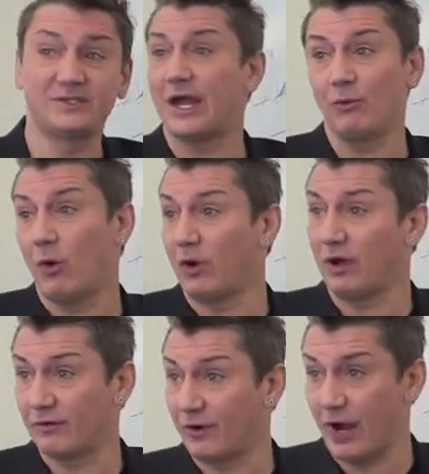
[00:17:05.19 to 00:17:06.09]
10 won't
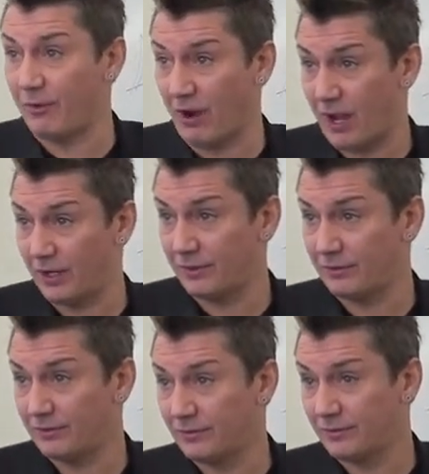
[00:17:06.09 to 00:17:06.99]
cover gray, right?
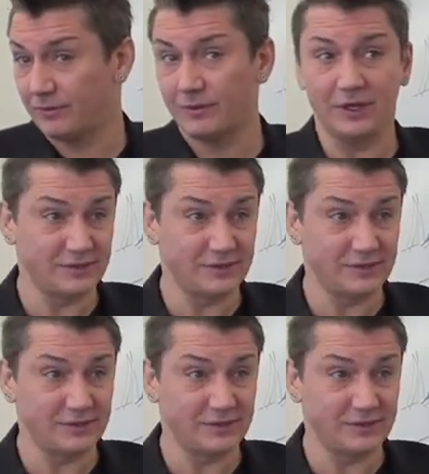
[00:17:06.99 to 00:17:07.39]
Mm-hmm.